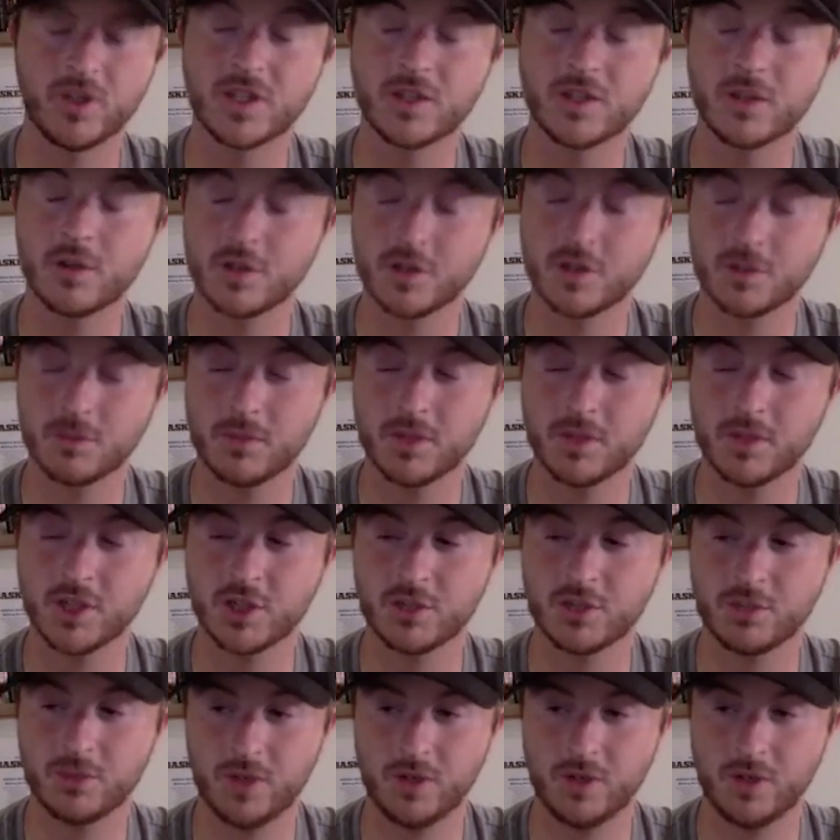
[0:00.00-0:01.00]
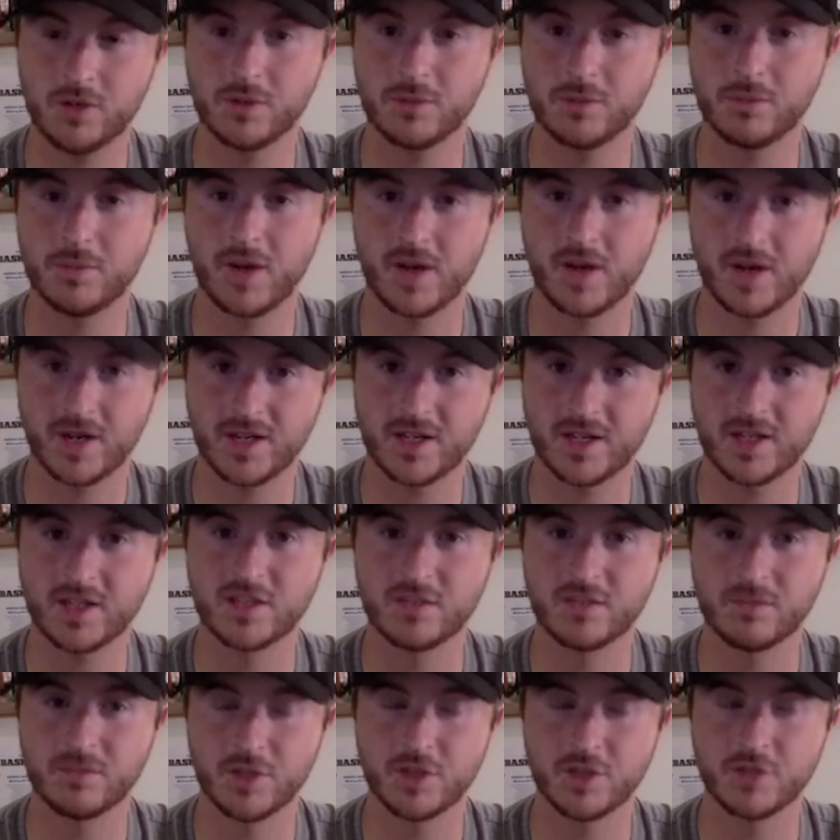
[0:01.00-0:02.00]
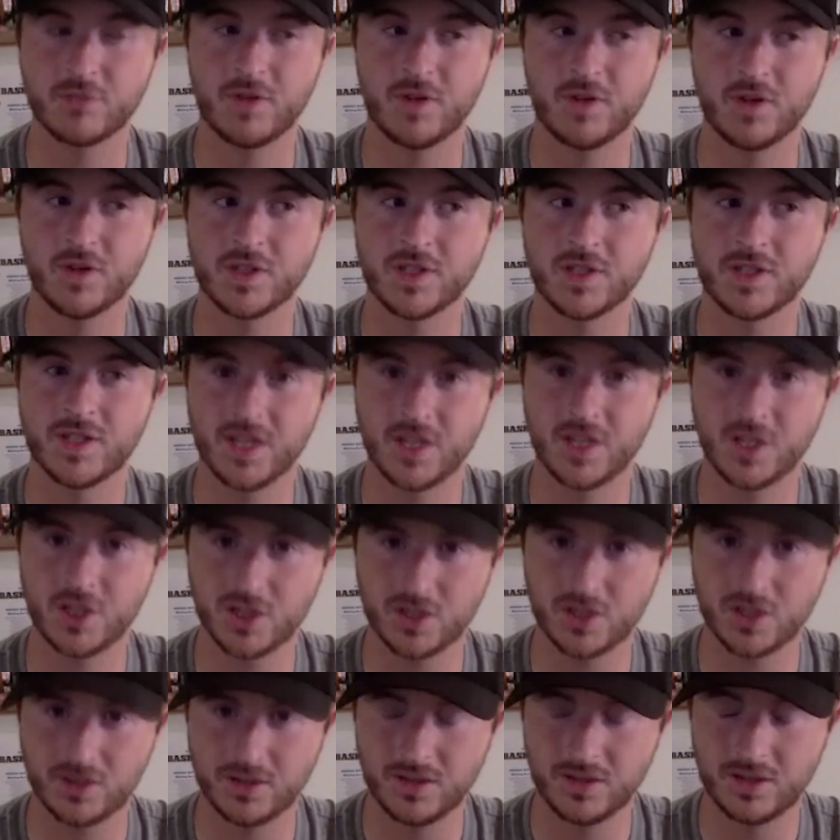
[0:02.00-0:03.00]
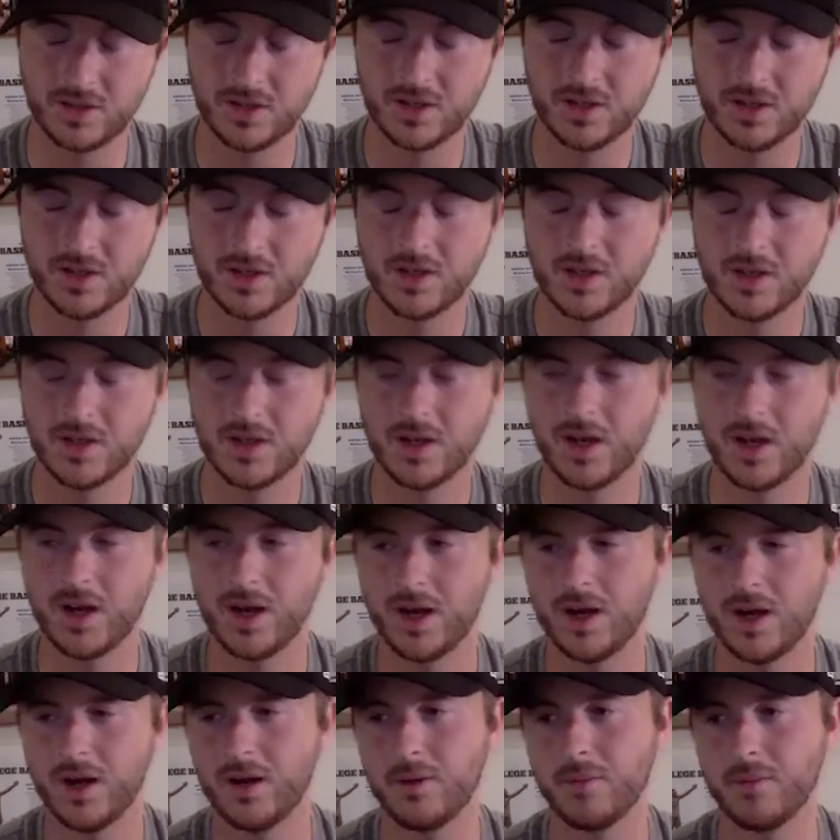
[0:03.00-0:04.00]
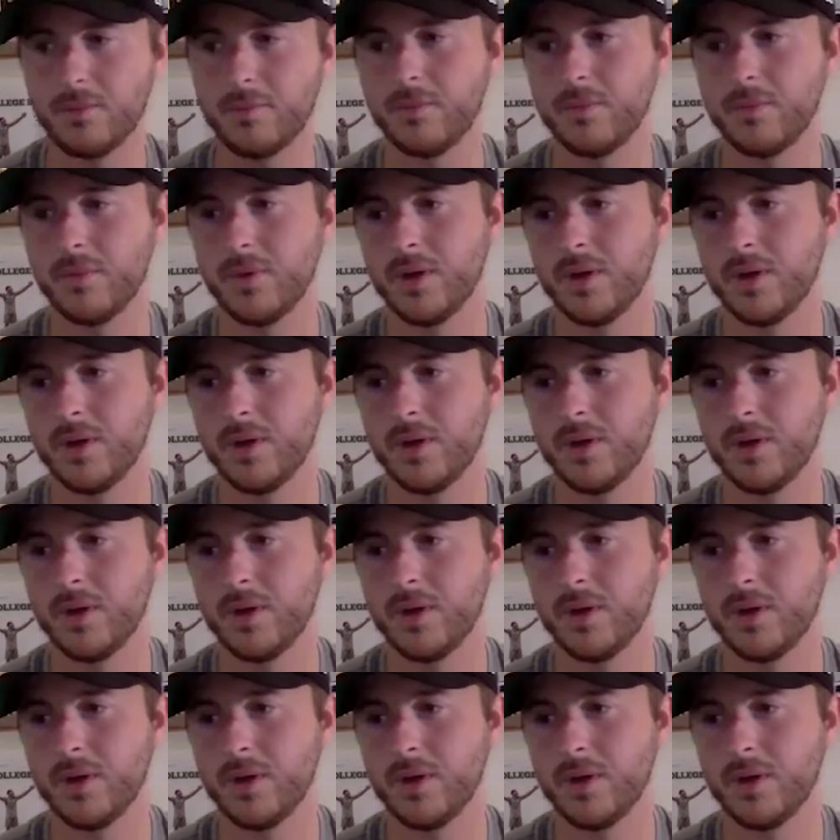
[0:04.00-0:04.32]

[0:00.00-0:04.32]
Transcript: It's a much smaller market, it's a much smaller station, um,